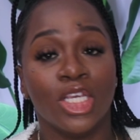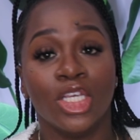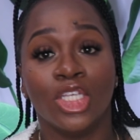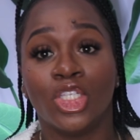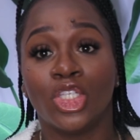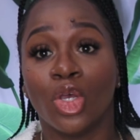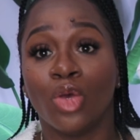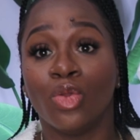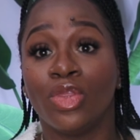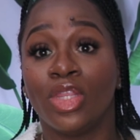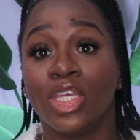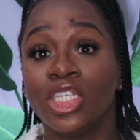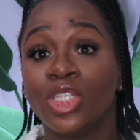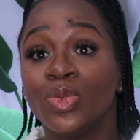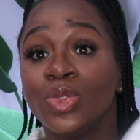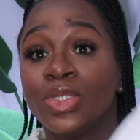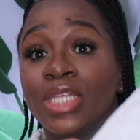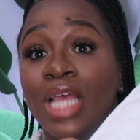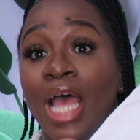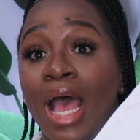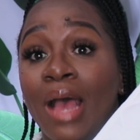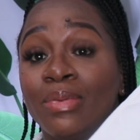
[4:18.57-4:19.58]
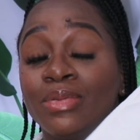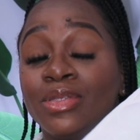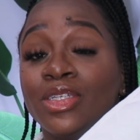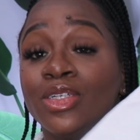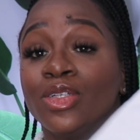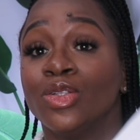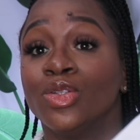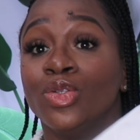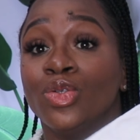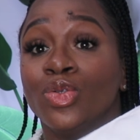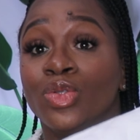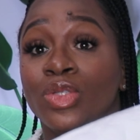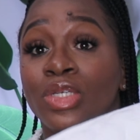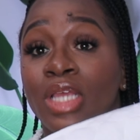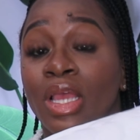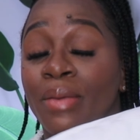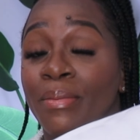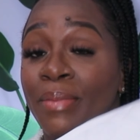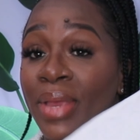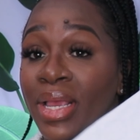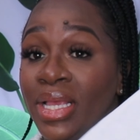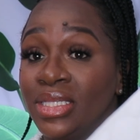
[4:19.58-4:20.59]
So this was absolutely
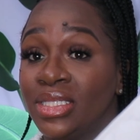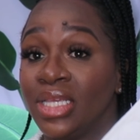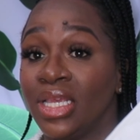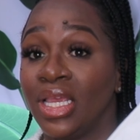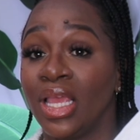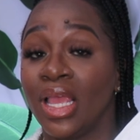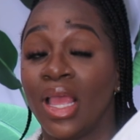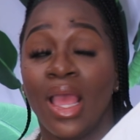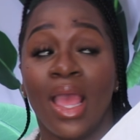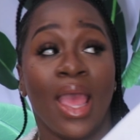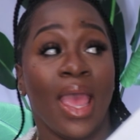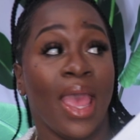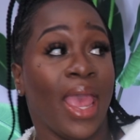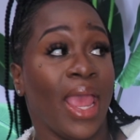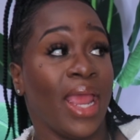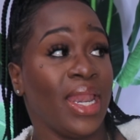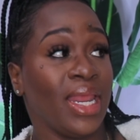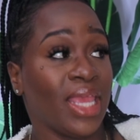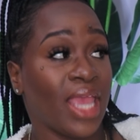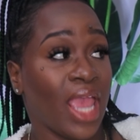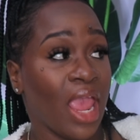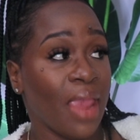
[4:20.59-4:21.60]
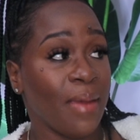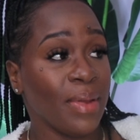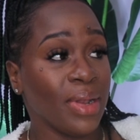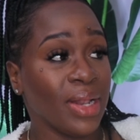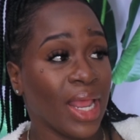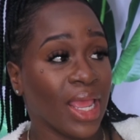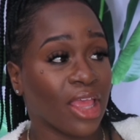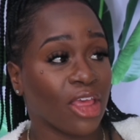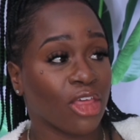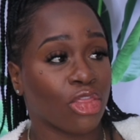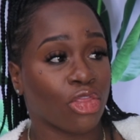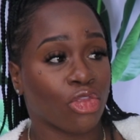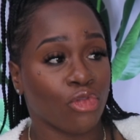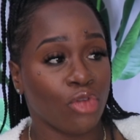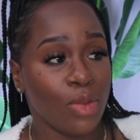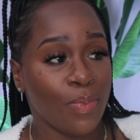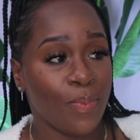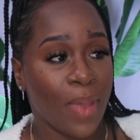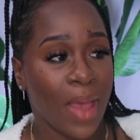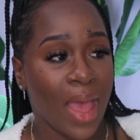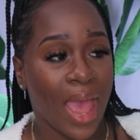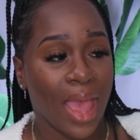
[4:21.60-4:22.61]
amazing, and it came in like a
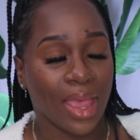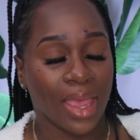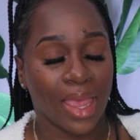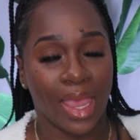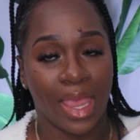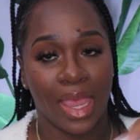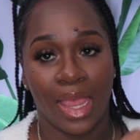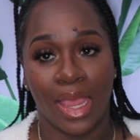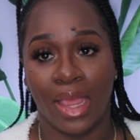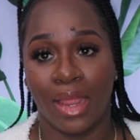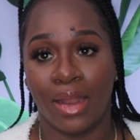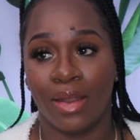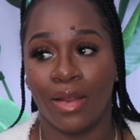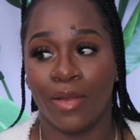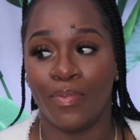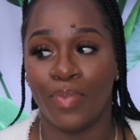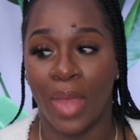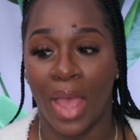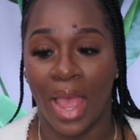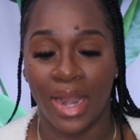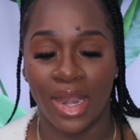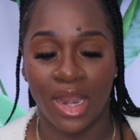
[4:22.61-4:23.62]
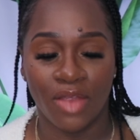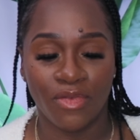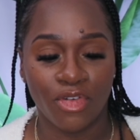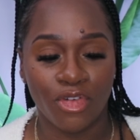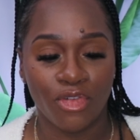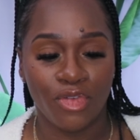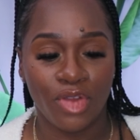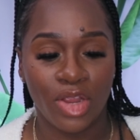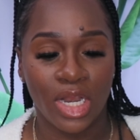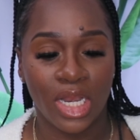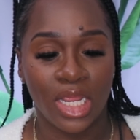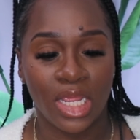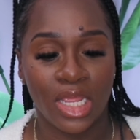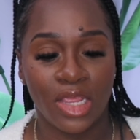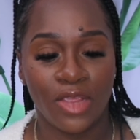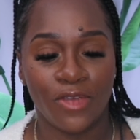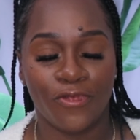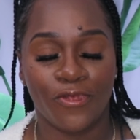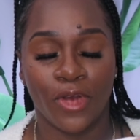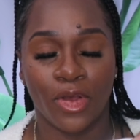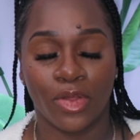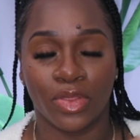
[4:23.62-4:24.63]
3-pack, and I never
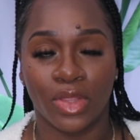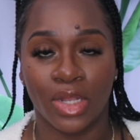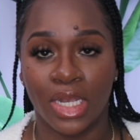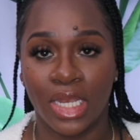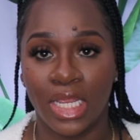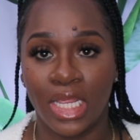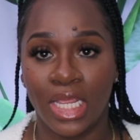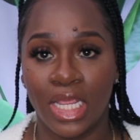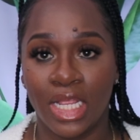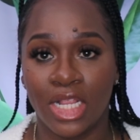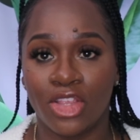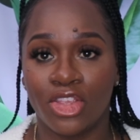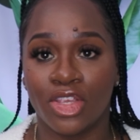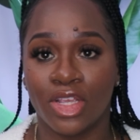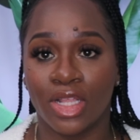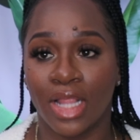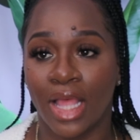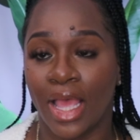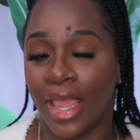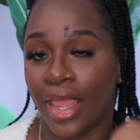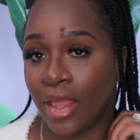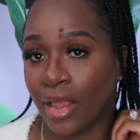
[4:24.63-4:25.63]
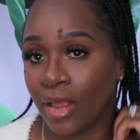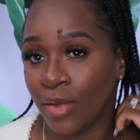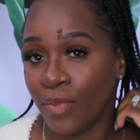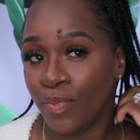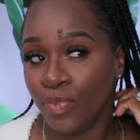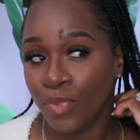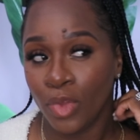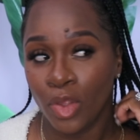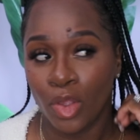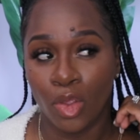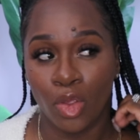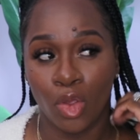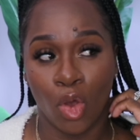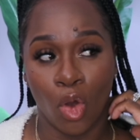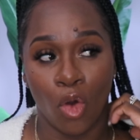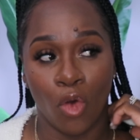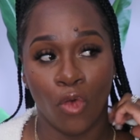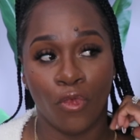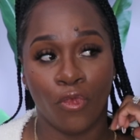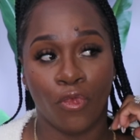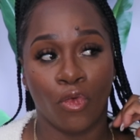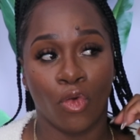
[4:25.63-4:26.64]
really felt the need to like
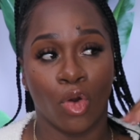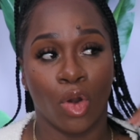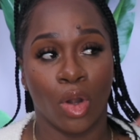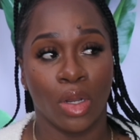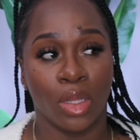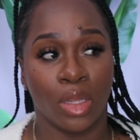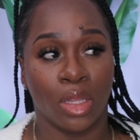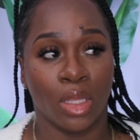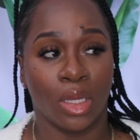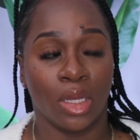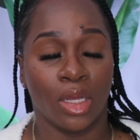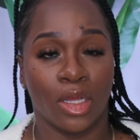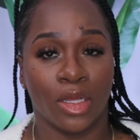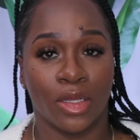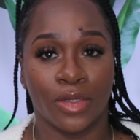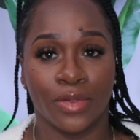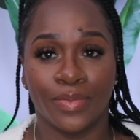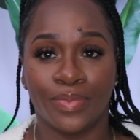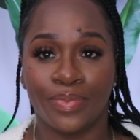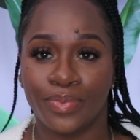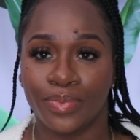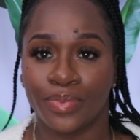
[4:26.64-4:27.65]
go for the